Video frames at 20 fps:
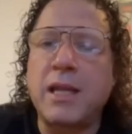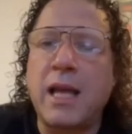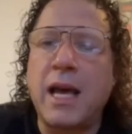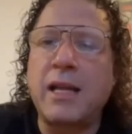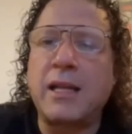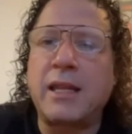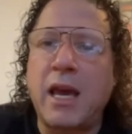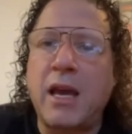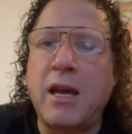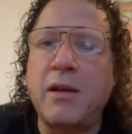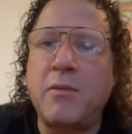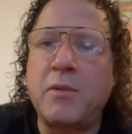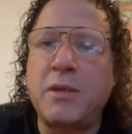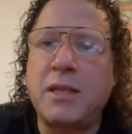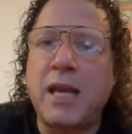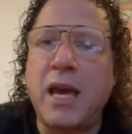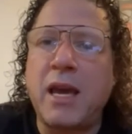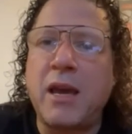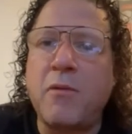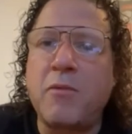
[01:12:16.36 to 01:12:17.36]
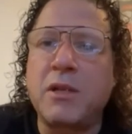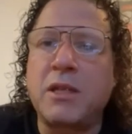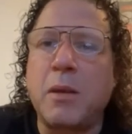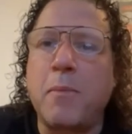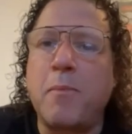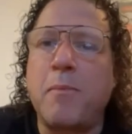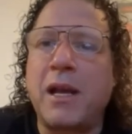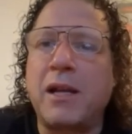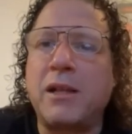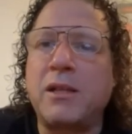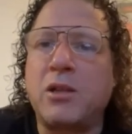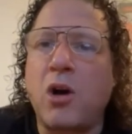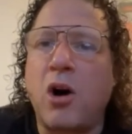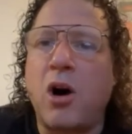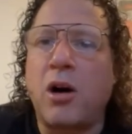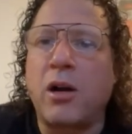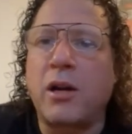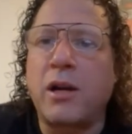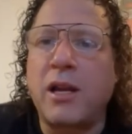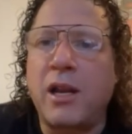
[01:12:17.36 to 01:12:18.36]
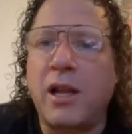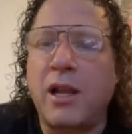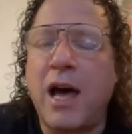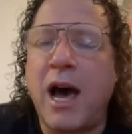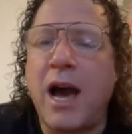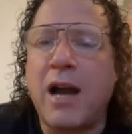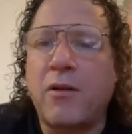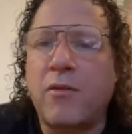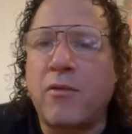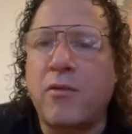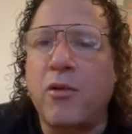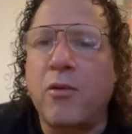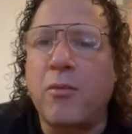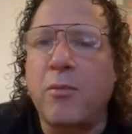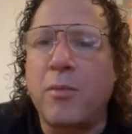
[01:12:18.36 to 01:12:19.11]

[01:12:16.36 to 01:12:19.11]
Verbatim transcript: like, they would say he was the big dog in the locker room.